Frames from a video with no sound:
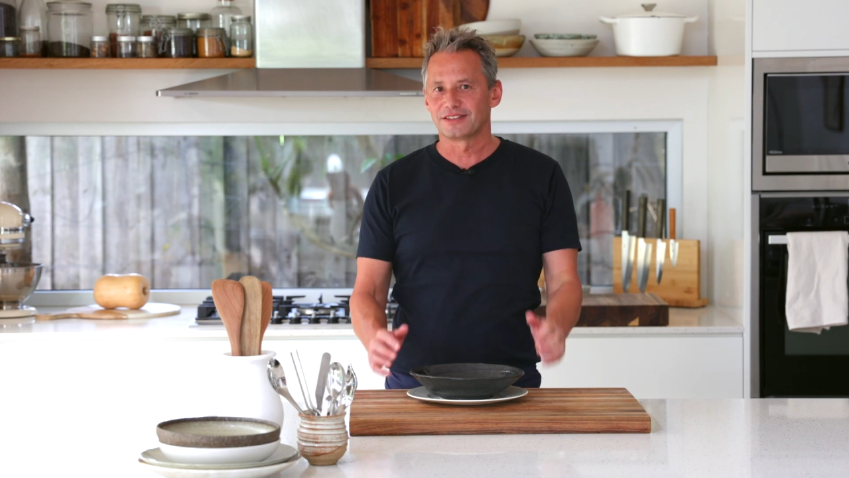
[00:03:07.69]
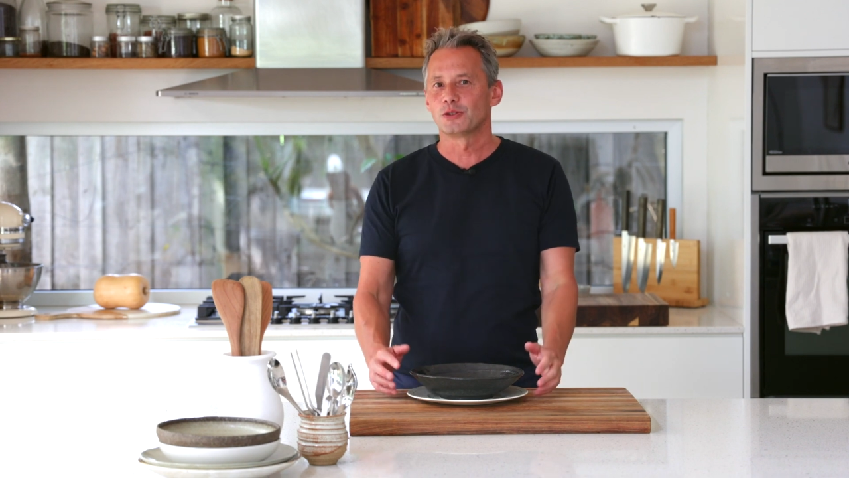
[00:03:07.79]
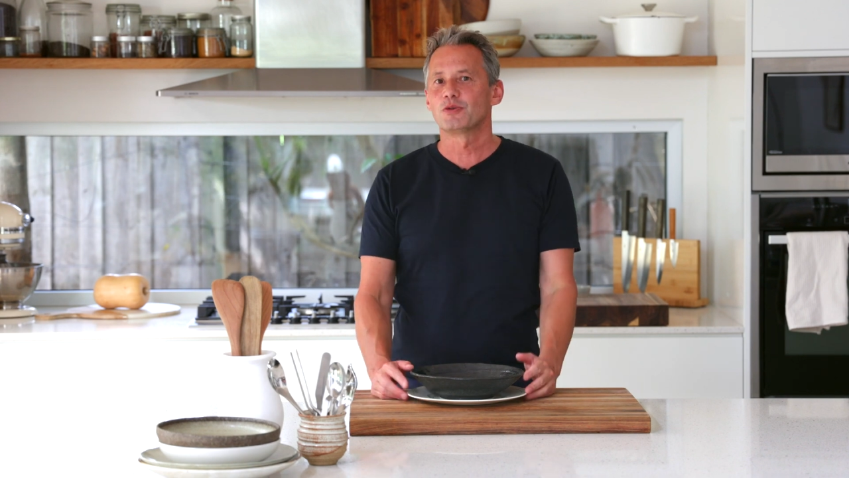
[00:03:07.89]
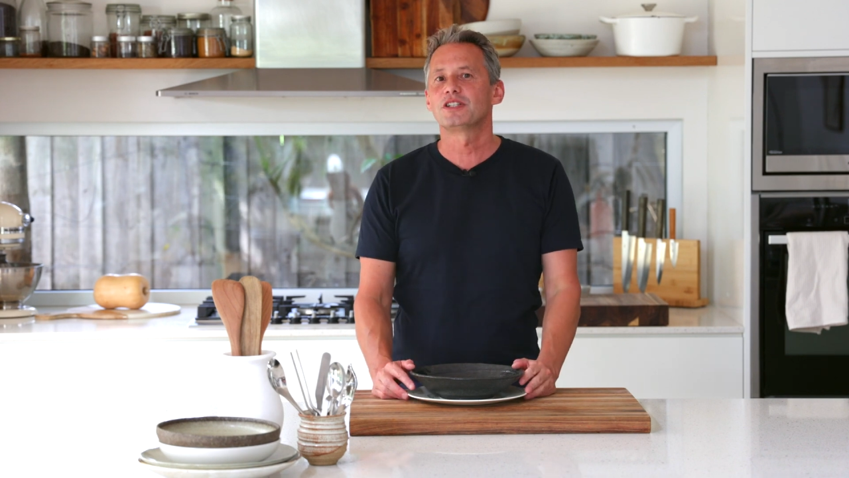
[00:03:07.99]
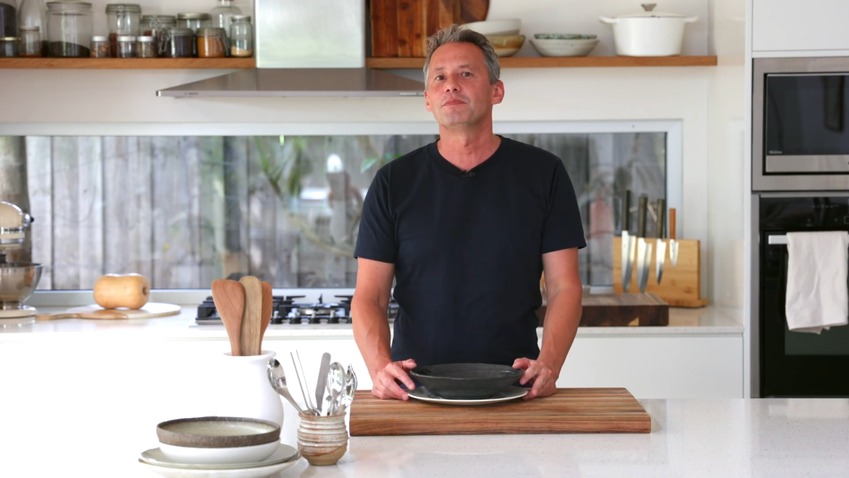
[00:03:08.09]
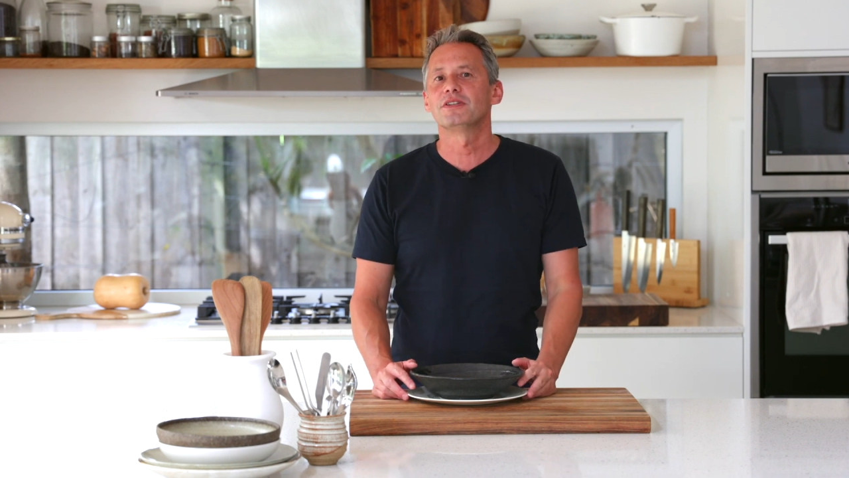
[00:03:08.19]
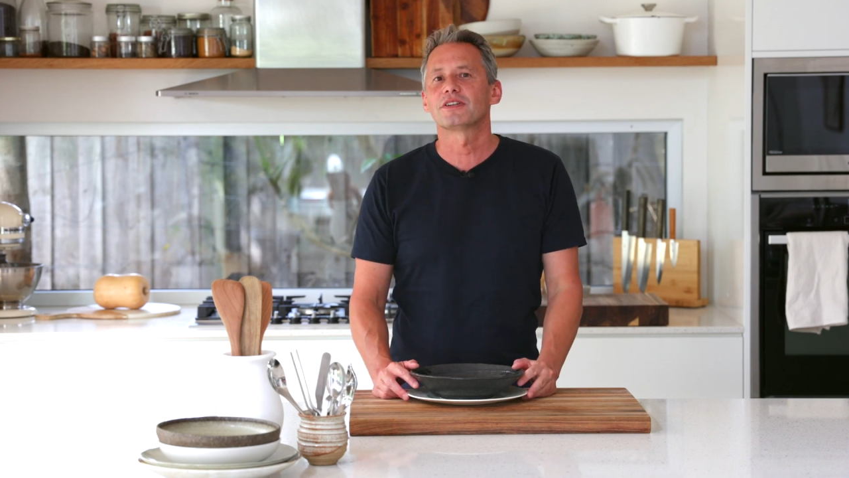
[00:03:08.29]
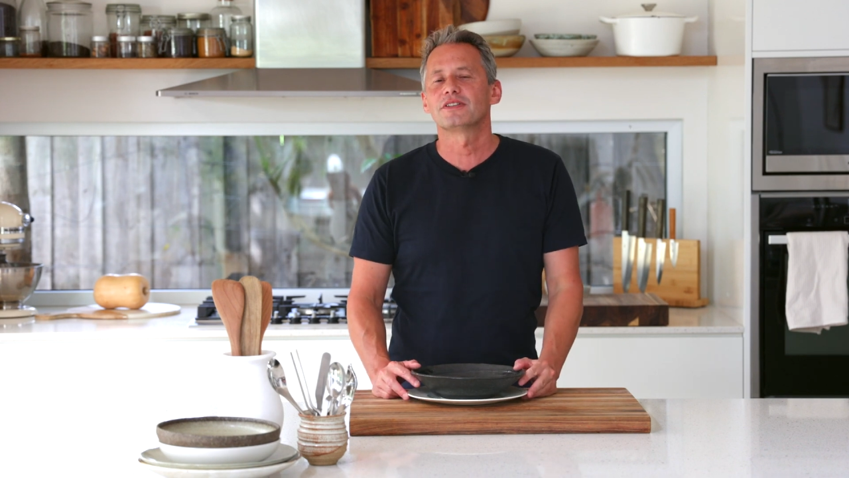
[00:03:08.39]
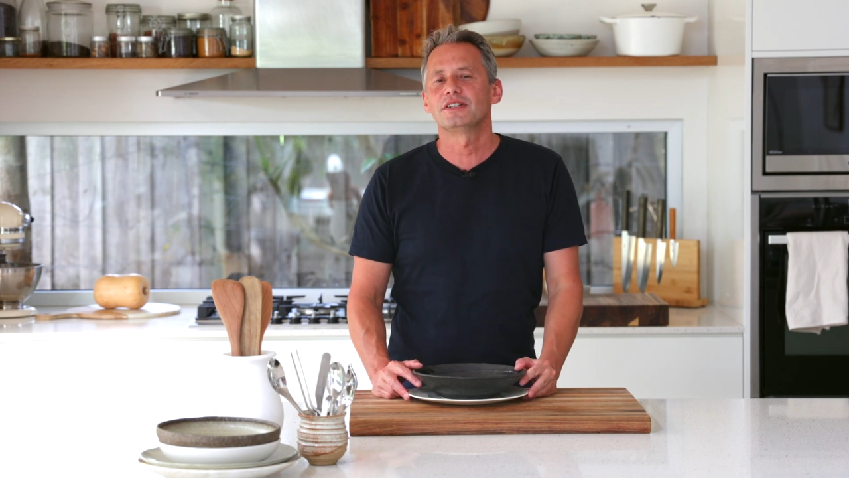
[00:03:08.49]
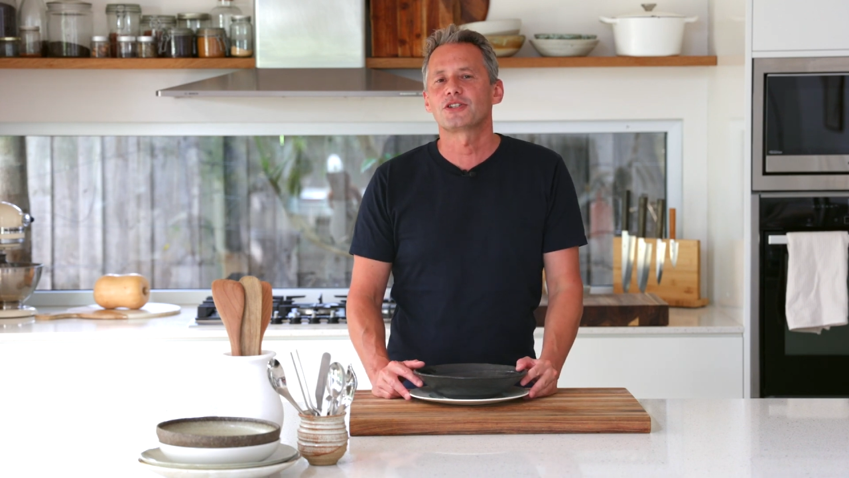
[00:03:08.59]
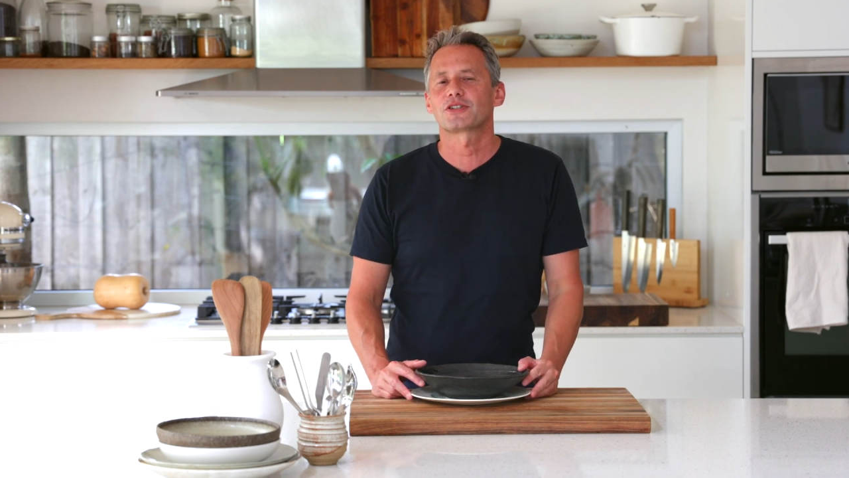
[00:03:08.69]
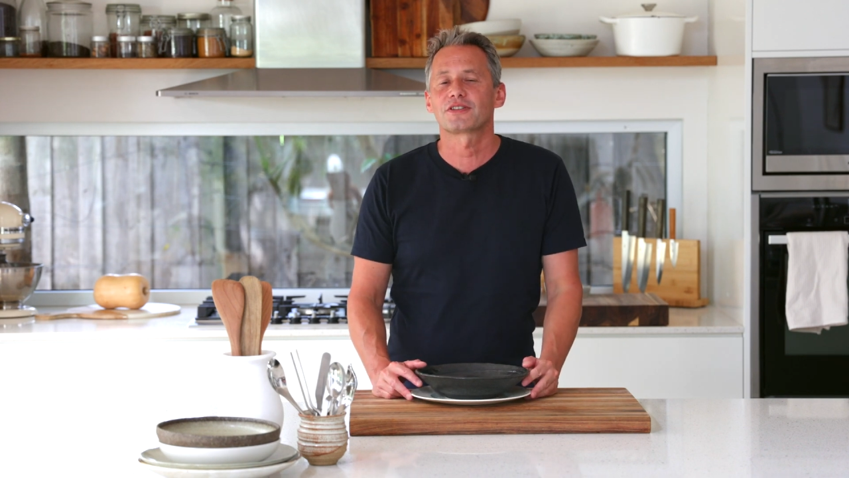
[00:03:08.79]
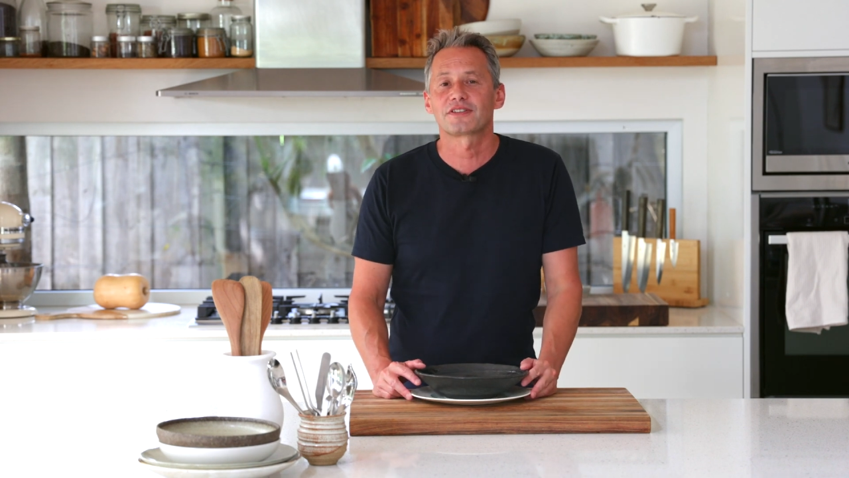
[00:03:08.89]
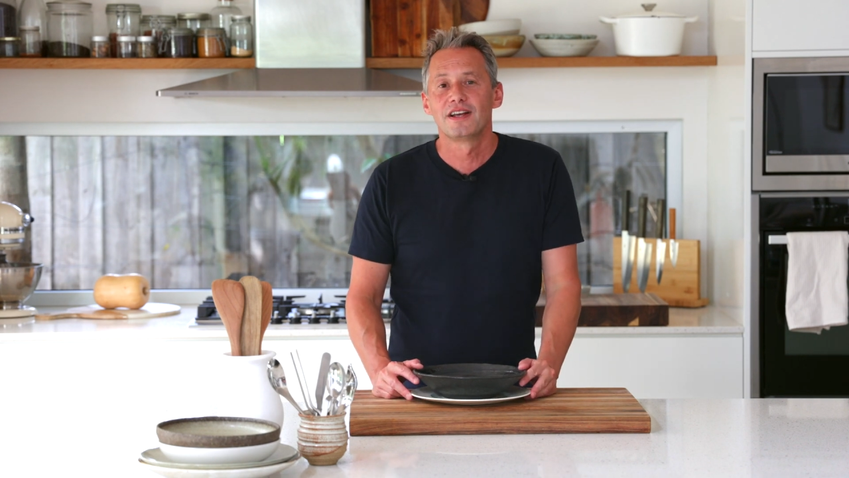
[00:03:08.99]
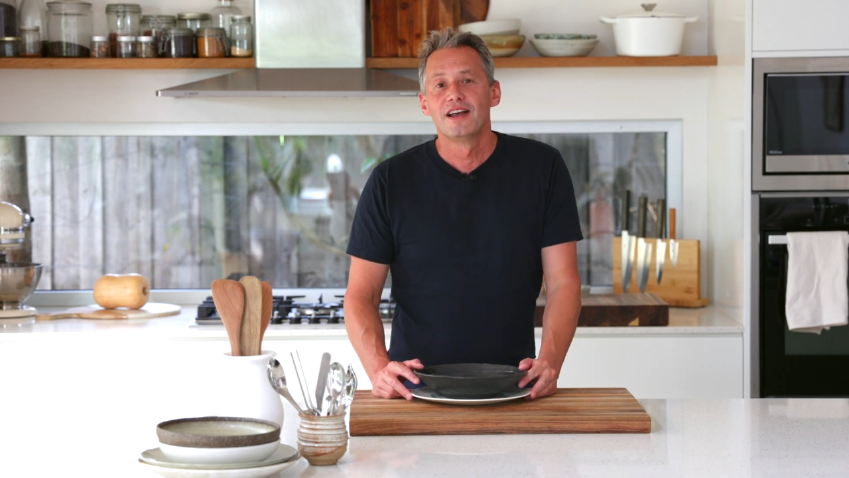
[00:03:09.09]
and the recipes are
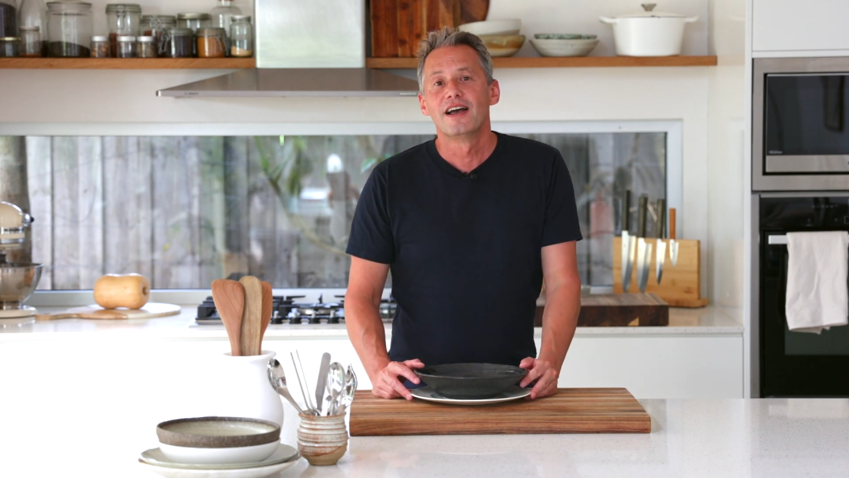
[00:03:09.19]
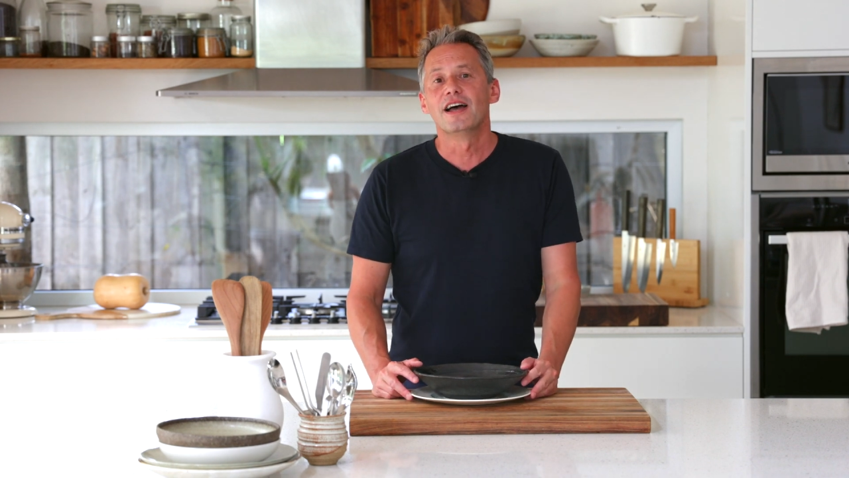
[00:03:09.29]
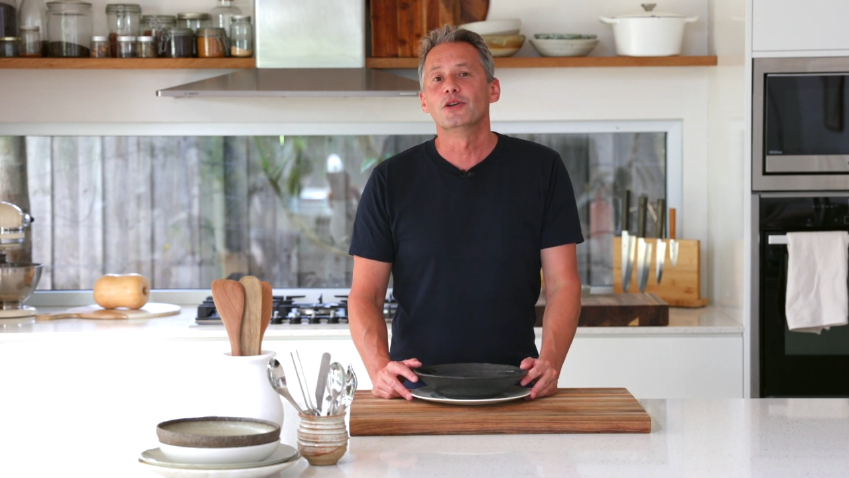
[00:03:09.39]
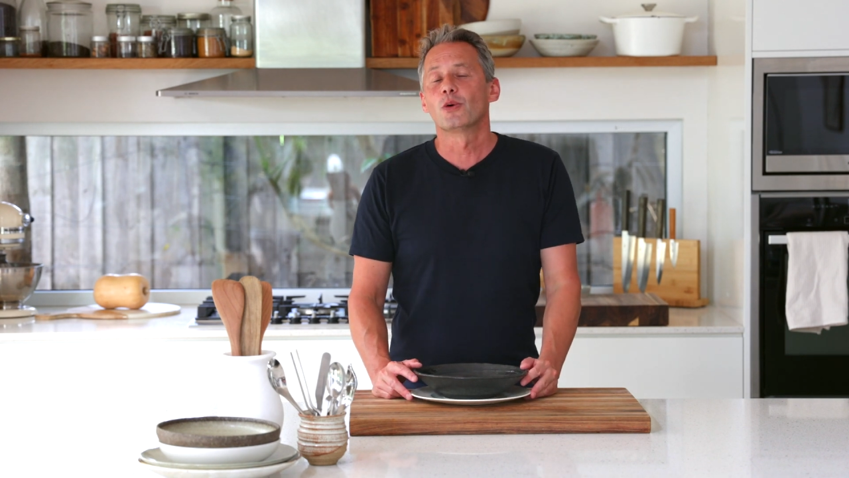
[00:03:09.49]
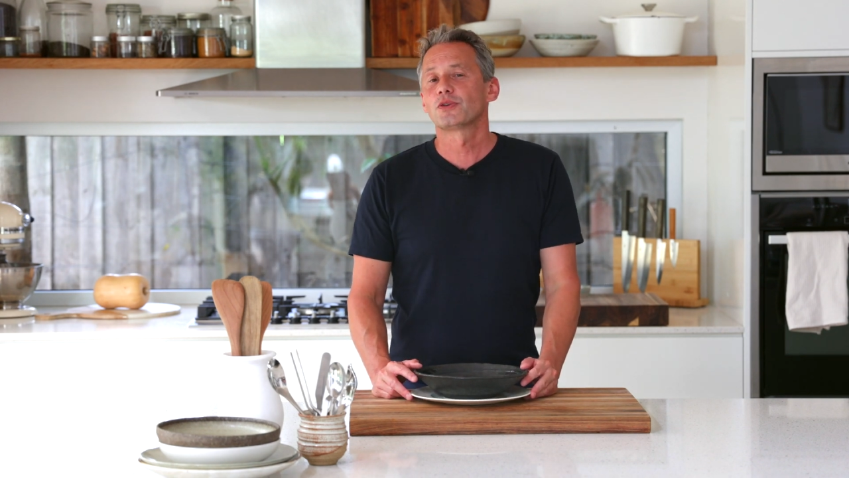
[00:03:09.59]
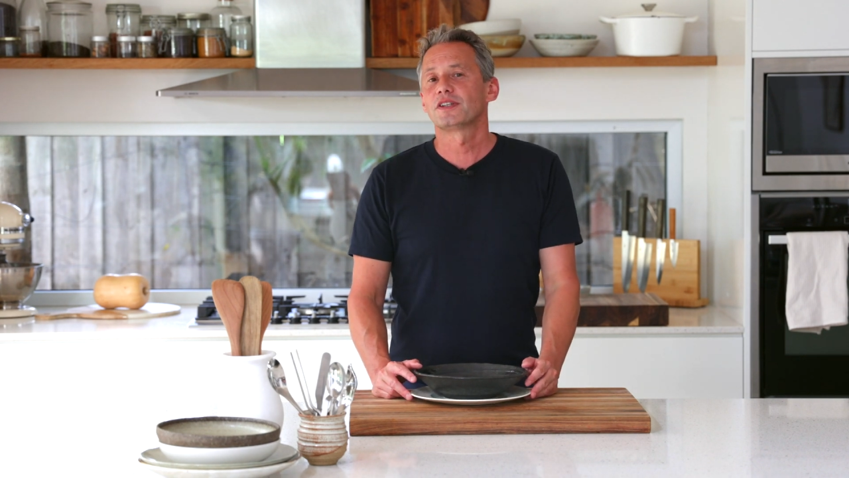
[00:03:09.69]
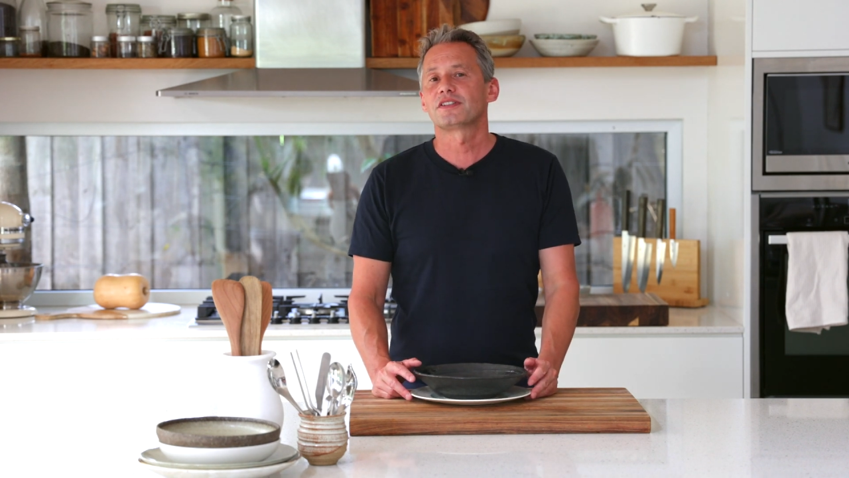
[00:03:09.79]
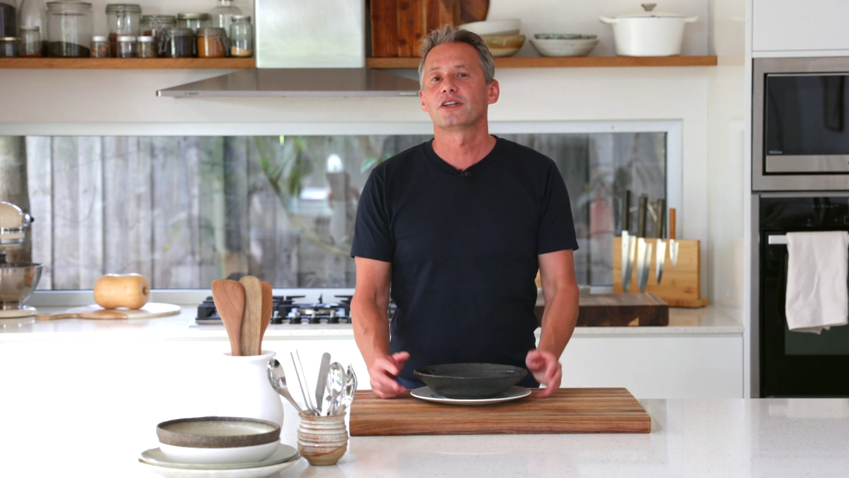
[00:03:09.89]
delicious and all tasty.